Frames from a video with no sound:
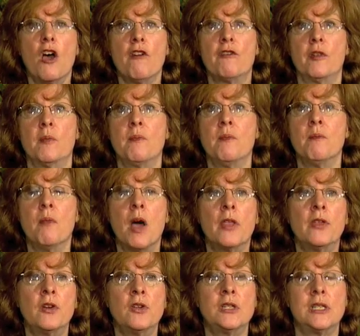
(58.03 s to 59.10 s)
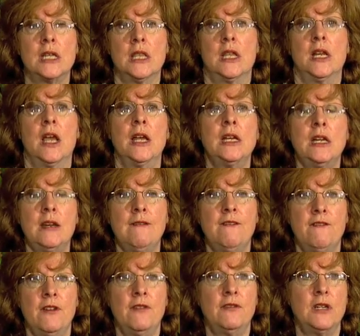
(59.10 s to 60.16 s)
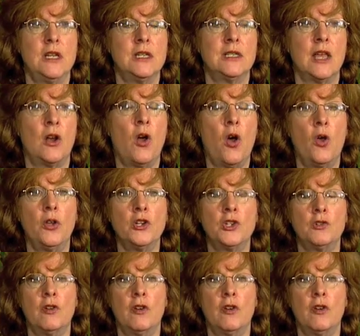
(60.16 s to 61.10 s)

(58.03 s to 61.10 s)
for mothers in the 1950s, that whole issue